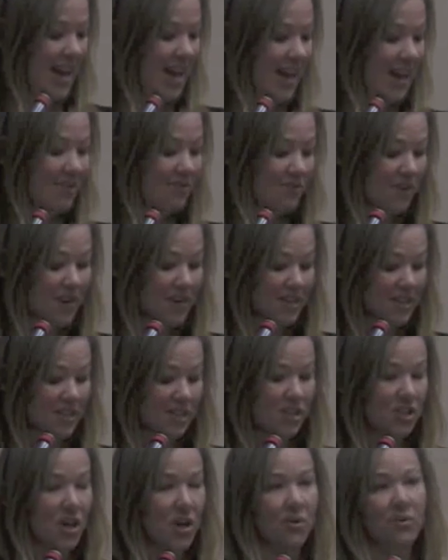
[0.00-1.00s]
And I frankly
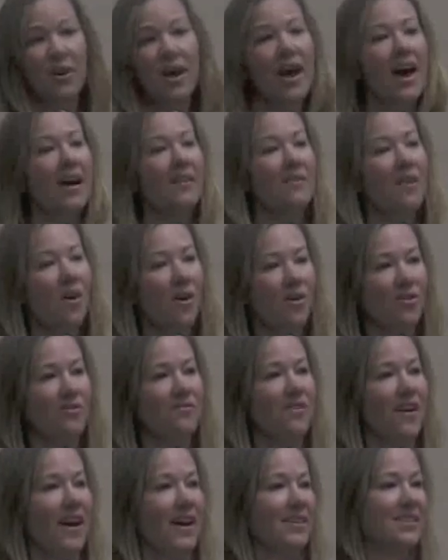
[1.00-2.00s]
don't have all the
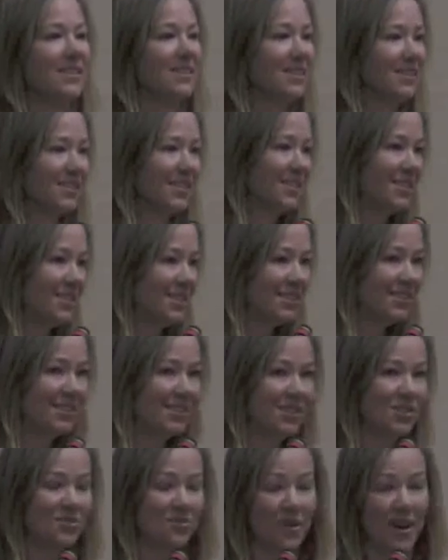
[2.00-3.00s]
facts and
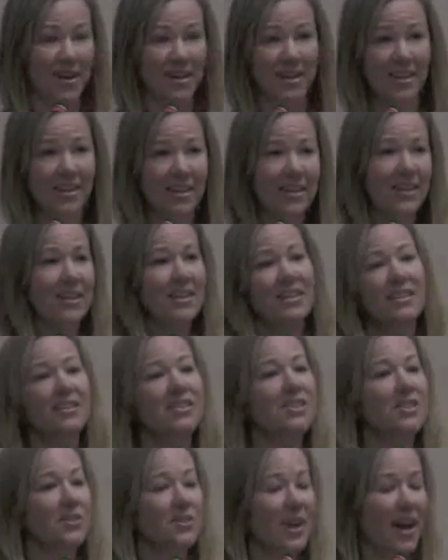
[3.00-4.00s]
statistics ready
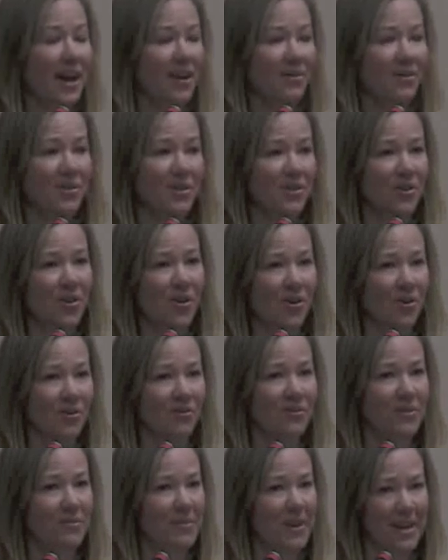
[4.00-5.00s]
to counter all
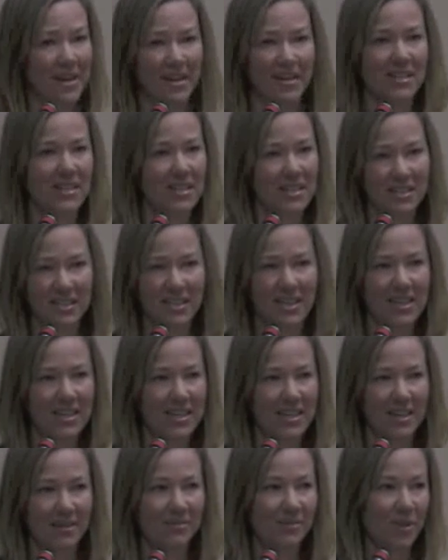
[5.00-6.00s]
of the bad ideas that
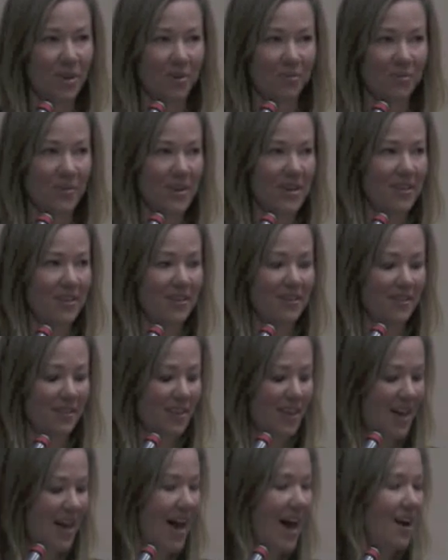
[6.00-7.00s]
he comes home with.
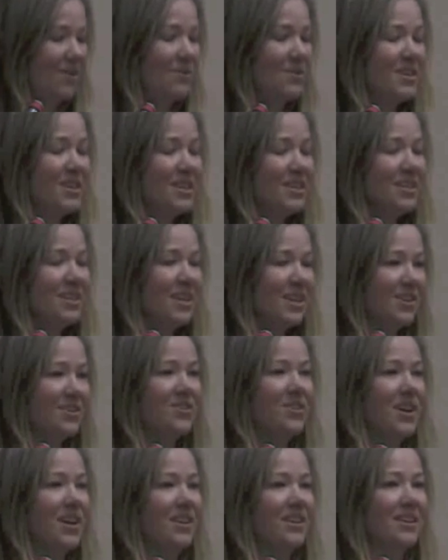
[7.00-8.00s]
I would need an
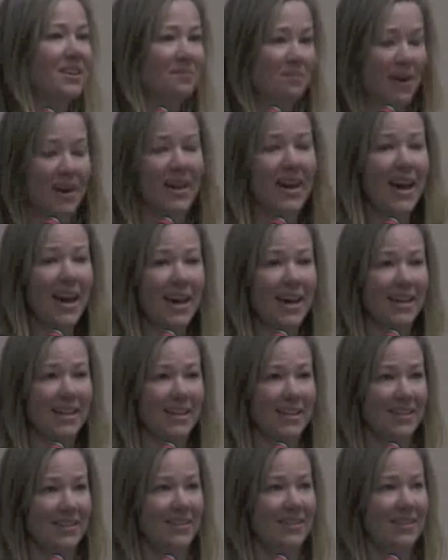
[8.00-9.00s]
internet in my
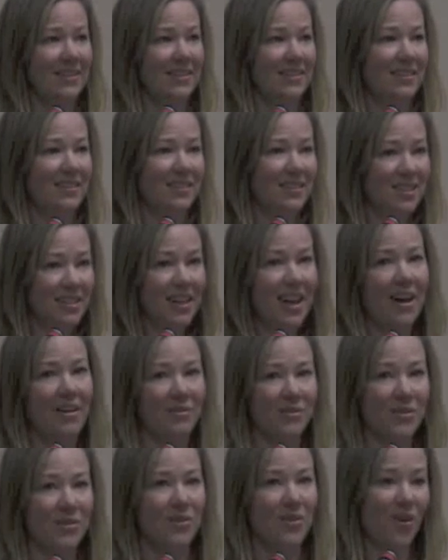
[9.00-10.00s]
head to
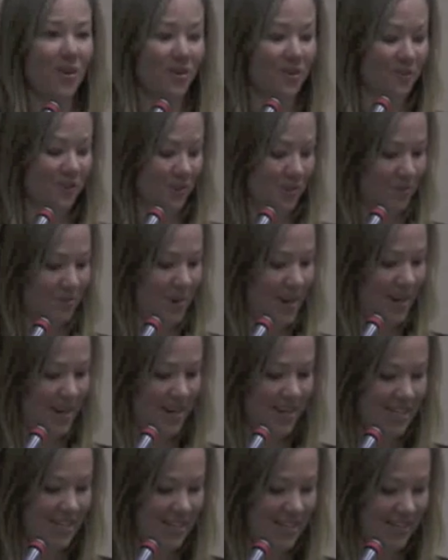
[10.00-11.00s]
counter all of those bad
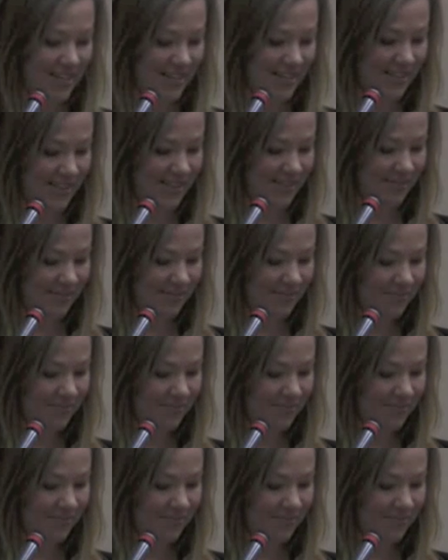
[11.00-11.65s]
ideas.